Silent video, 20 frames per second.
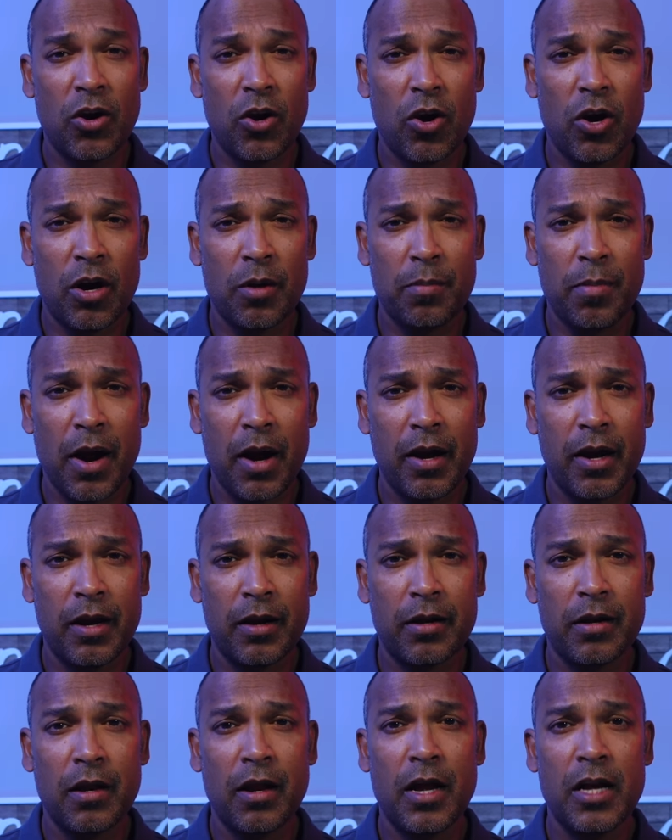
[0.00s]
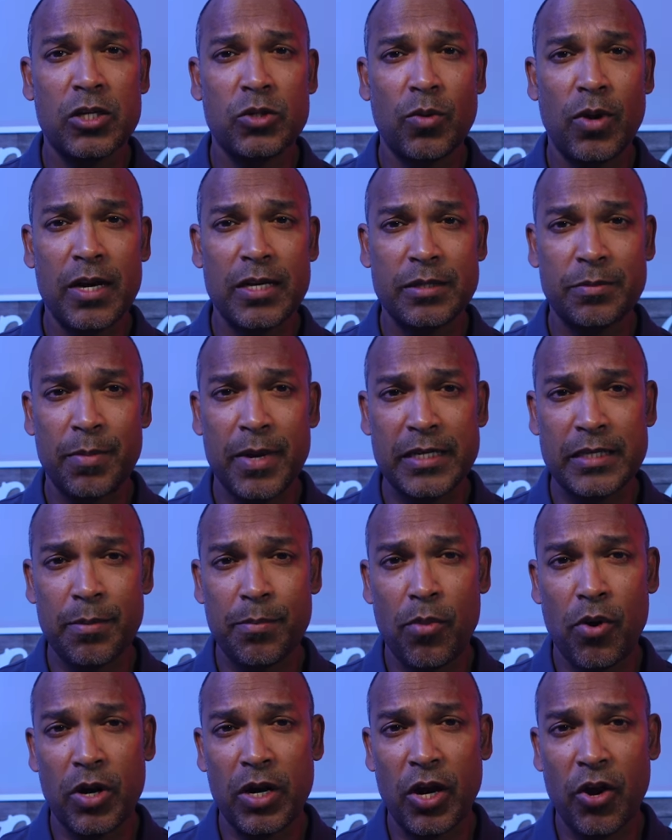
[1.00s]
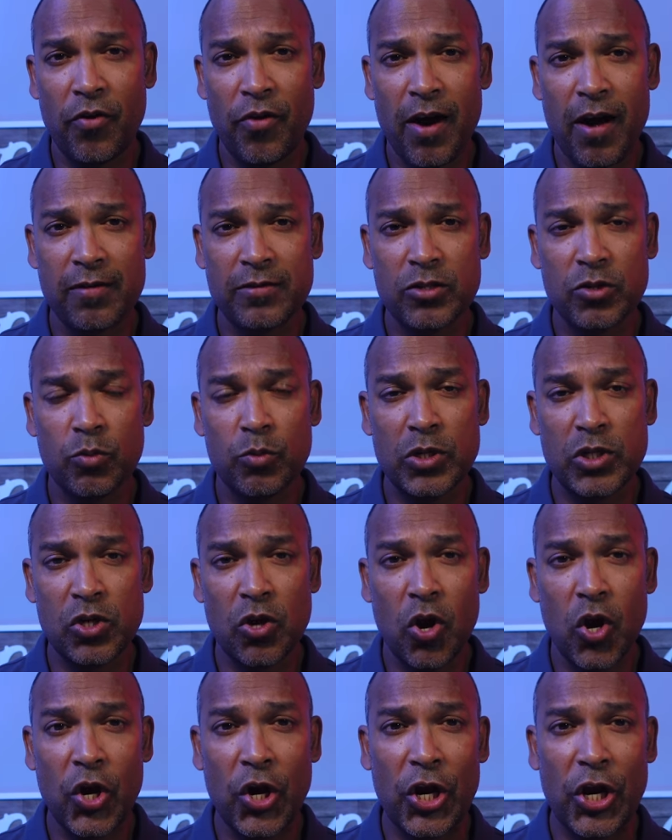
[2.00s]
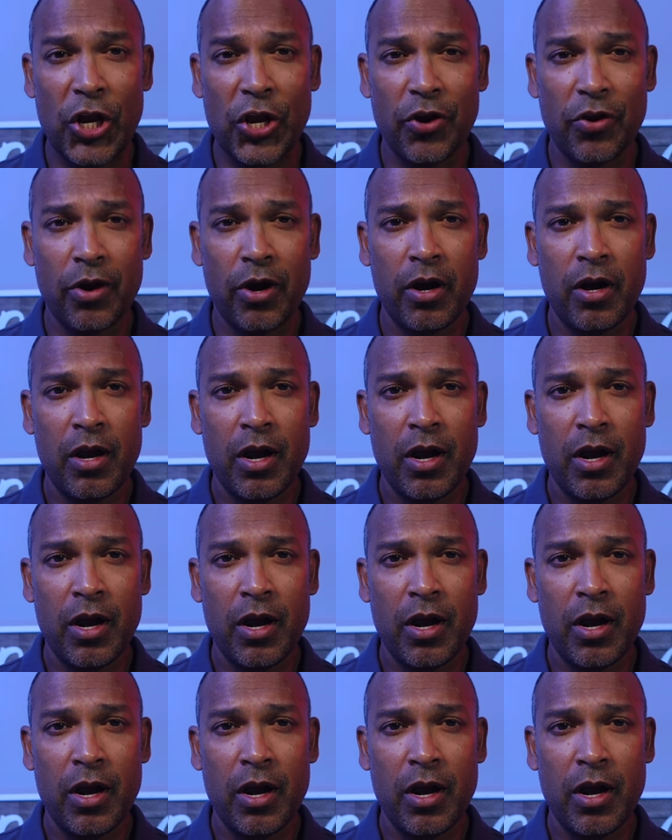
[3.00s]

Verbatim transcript: the current market as well as based upon the graphs we saw earlier.